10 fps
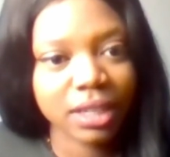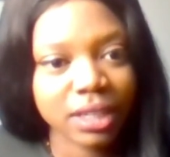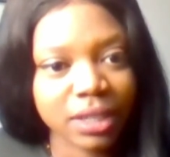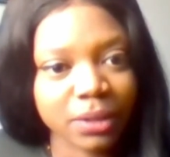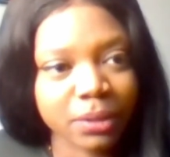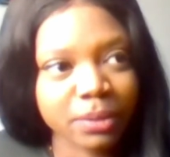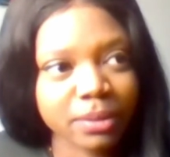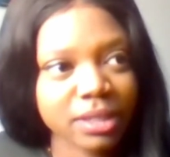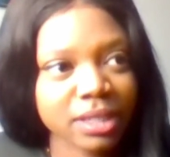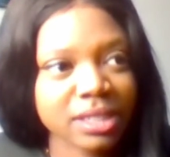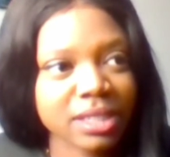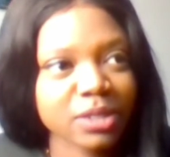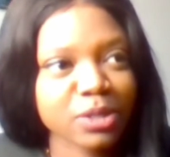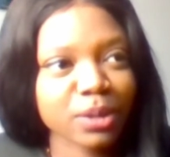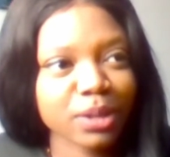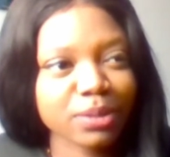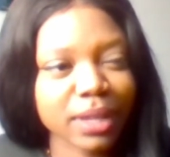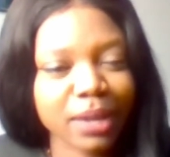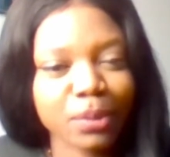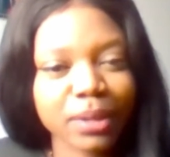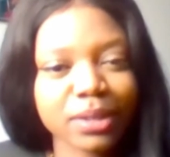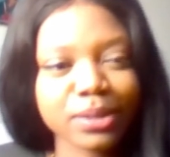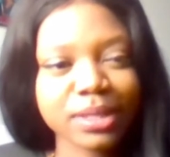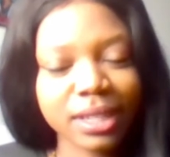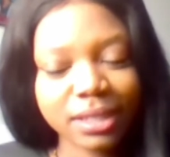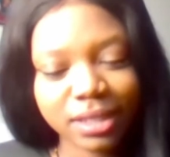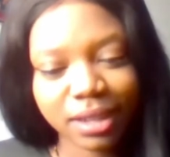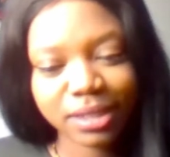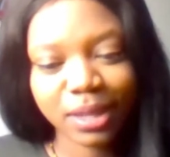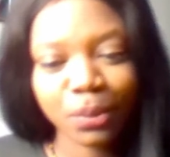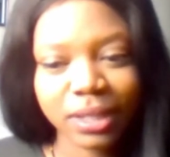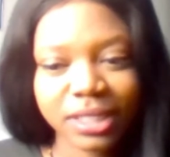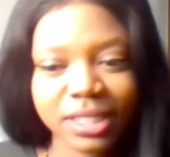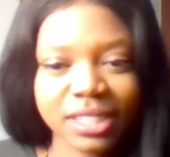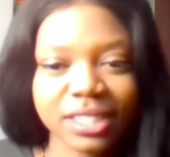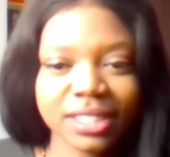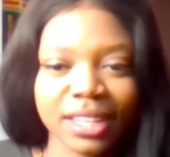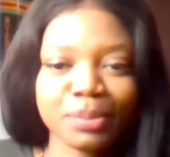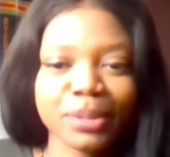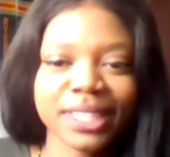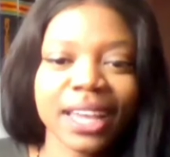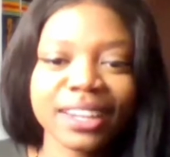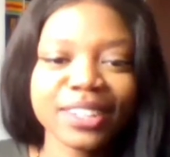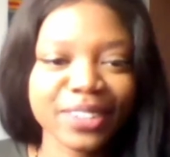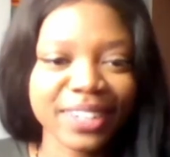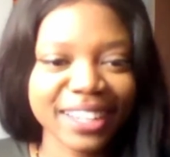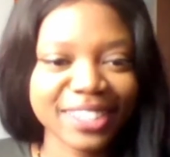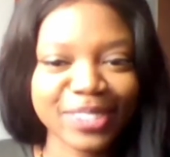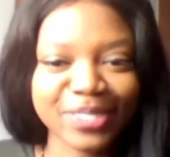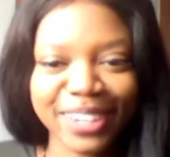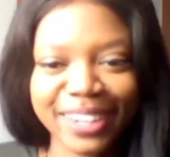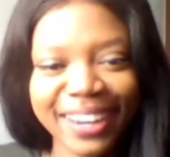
you know. It's sort of like one of those TED Talks I watched that she said, pretend you're an extrovert.